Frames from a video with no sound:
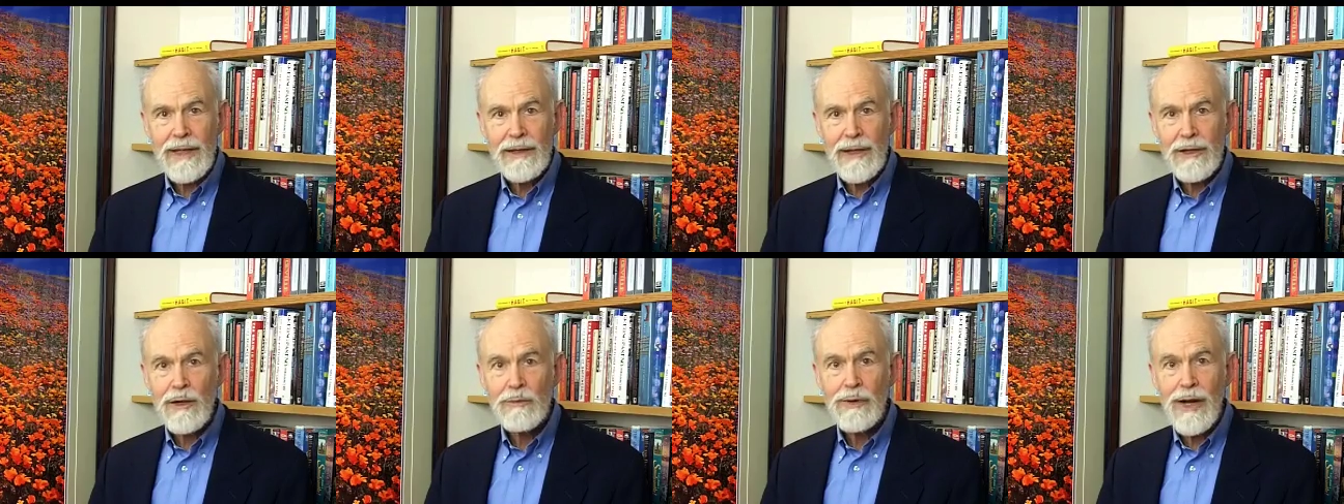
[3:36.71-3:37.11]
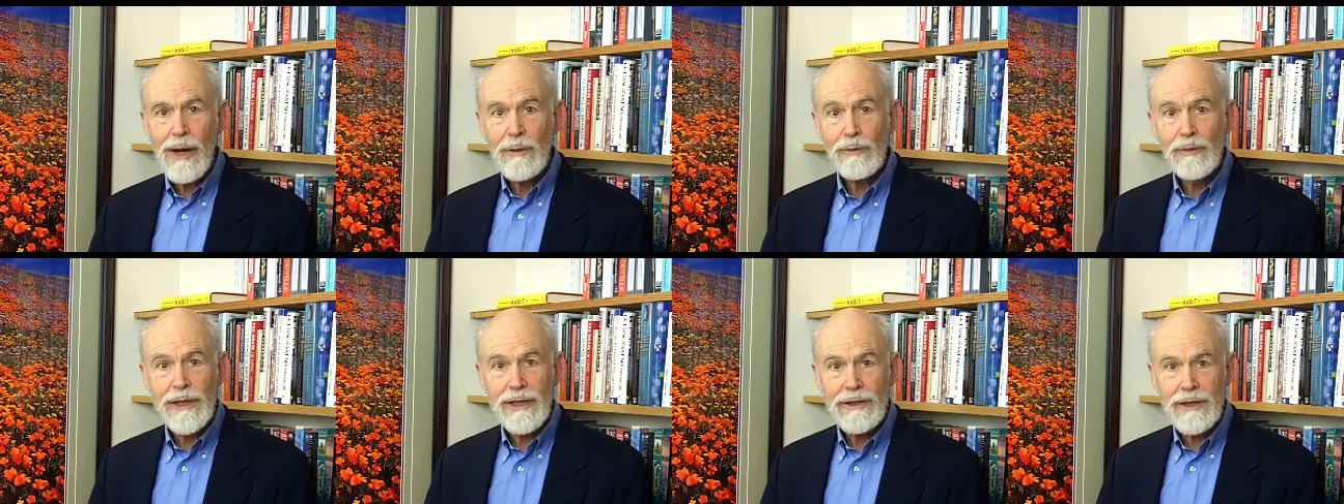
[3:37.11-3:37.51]
than you
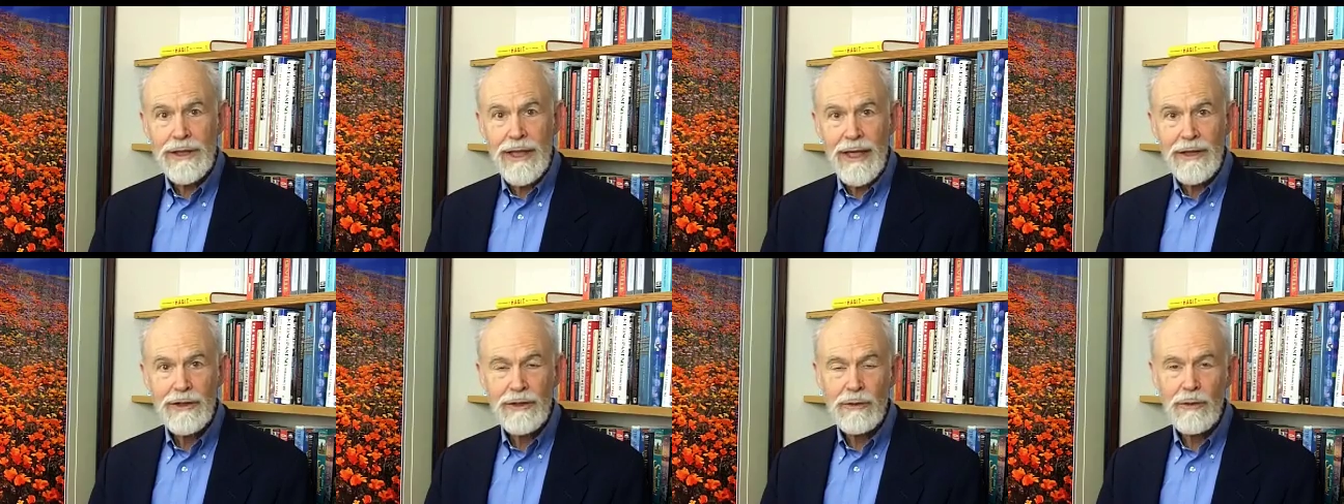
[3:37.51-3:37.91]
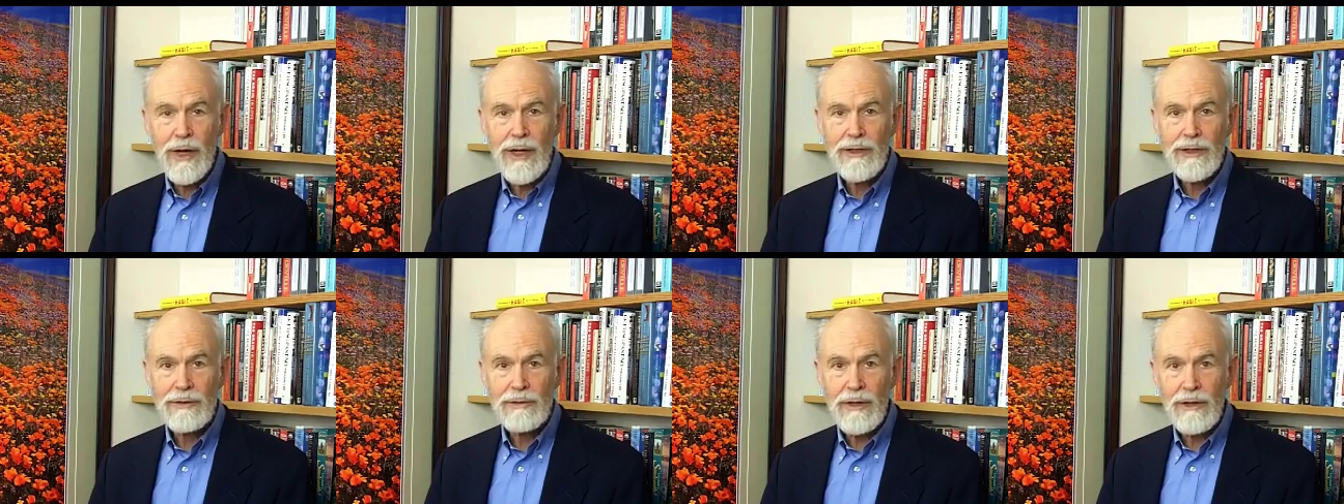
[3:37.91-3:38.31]
probably could get to
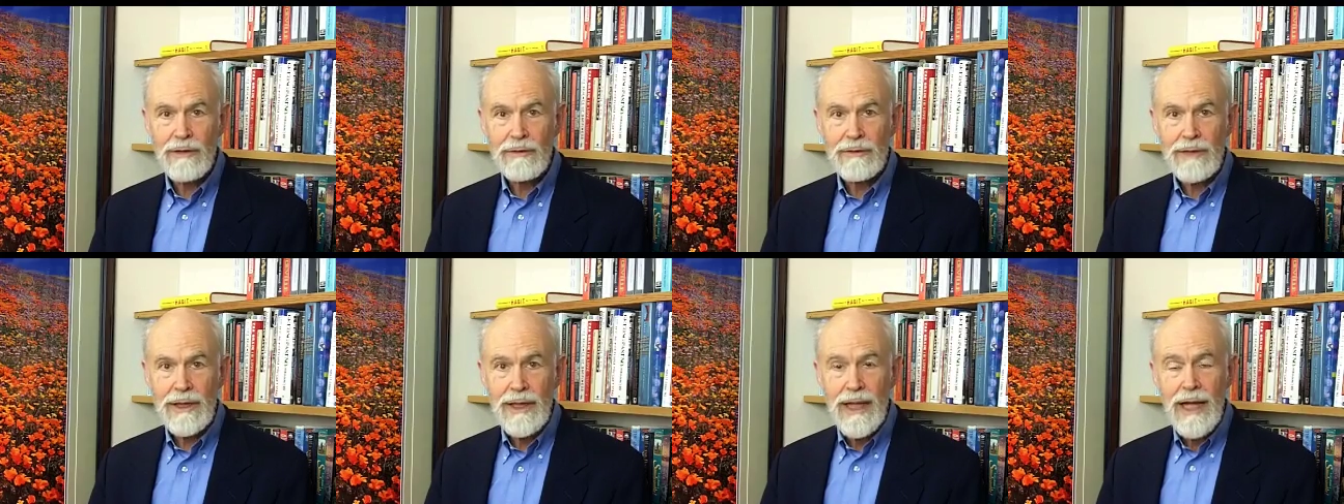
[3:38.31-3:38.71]
on your own.